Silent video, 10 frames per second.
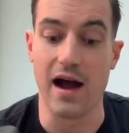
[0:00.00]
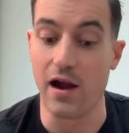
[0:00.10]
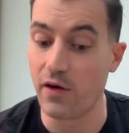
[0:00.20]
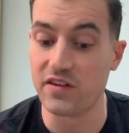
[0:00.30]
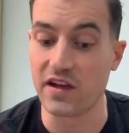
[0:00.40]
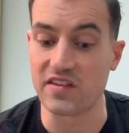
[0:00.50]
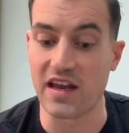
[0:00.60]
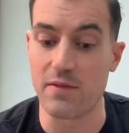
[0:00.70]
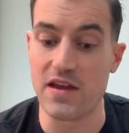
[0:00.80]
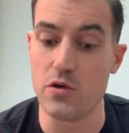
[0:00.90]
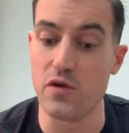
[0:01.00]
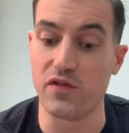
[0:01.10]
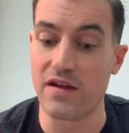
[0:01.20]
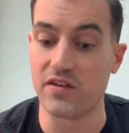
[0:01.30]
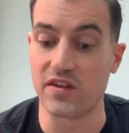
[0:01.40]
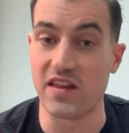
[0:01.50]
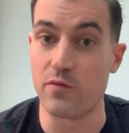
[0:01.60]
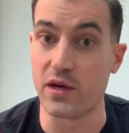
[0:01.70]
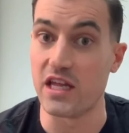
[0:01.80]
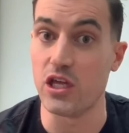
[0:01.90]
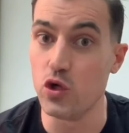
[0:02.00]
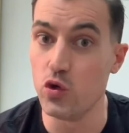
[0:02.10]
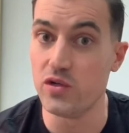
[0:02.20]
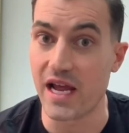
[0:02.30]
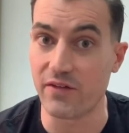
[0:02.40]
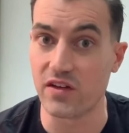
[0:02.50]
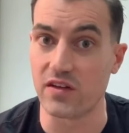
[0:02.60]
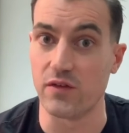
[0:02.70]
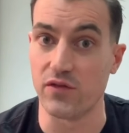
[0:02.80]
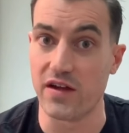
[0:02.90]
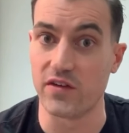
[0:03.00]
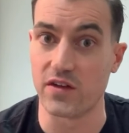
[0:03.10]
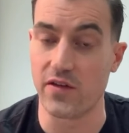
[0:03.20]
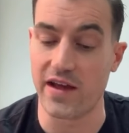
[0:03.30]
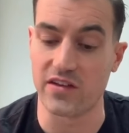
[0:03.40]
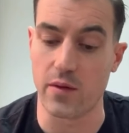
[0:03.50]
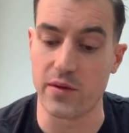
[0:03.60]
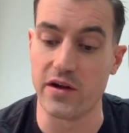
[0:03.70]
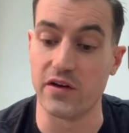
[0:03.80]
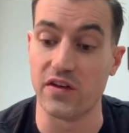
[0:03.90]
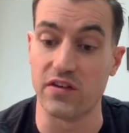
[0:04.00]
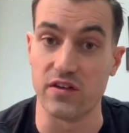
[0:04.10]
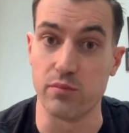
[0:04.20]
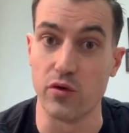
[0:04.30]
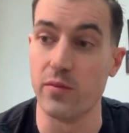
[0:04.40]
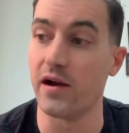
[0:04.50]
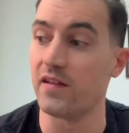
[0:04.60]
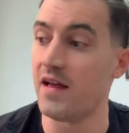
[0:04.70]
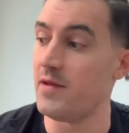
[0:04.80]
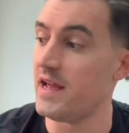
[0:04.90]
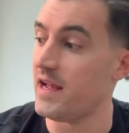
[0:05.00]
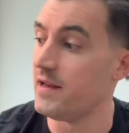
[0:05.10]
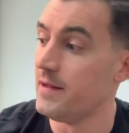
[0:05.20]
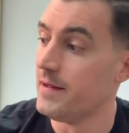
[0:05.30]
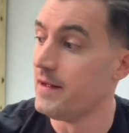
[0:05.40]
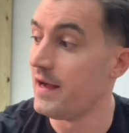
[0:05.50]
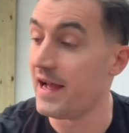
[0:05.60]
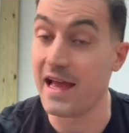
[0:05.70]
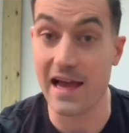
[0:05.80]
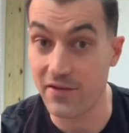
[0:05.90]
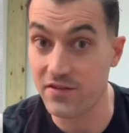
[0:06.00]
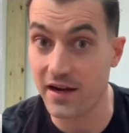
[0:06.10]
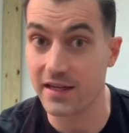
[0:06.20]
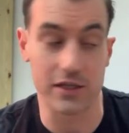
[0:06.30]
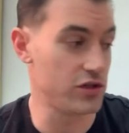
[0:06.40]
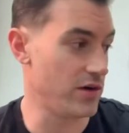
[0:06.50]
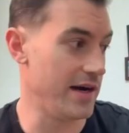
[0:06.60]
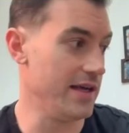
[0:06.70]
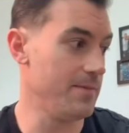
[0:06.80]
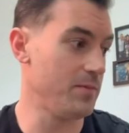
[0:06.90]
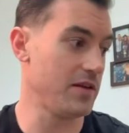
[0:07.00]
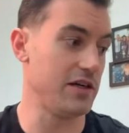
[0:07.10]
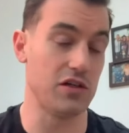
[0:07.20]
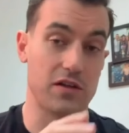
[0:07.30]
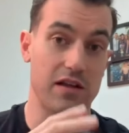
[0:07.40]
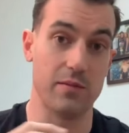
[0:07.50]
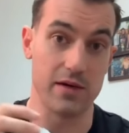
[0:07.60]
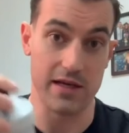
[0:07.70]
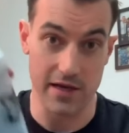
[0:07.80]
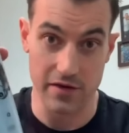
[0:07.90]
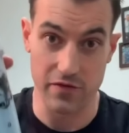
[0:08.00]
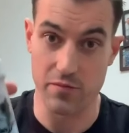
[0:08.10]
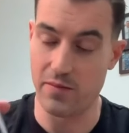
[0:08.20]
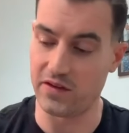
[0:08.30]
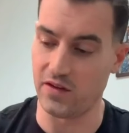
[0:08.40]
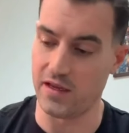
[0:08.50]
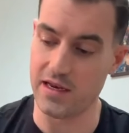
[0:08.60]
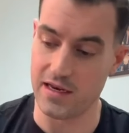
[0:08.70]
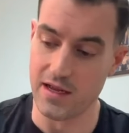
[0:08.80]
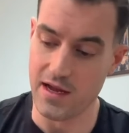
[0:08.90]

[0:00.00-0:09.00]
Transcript: I always get excited when they do new flavors because they put a huge emphasis on flavors in the last couple of years. This is blueberry lemonade. I have not yet tried it. I took the liberty of mixing it.